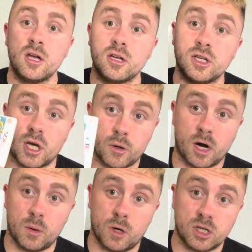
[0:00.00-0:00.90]

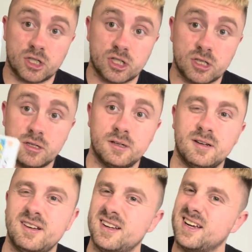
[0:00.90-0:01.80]
Yokai Watch.
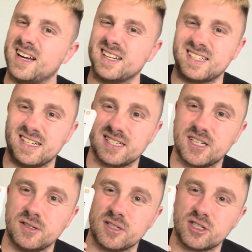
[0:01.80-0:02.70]
It's an
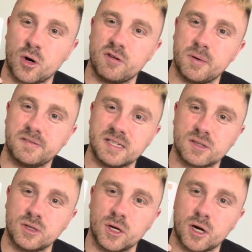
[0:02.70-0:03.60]
excuse to show off my
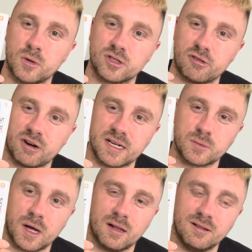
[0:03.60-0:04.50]
physical Yokai Watch 3 as
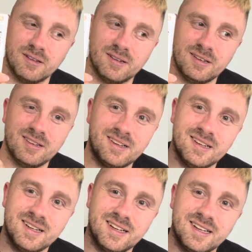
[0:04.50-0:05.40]

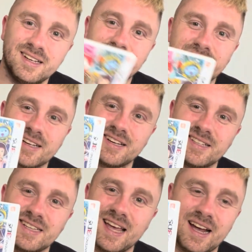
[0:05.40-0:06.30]
well.
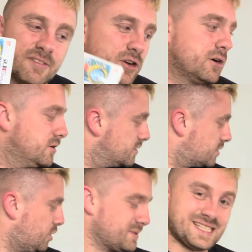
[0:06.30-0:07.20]
Because yeah, I've got
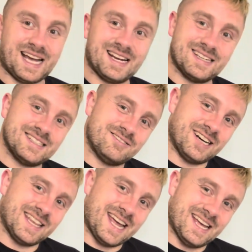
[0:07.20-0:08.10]
Komasan
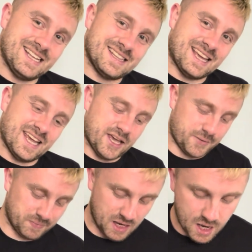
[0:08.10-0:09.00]
right there. Thank you.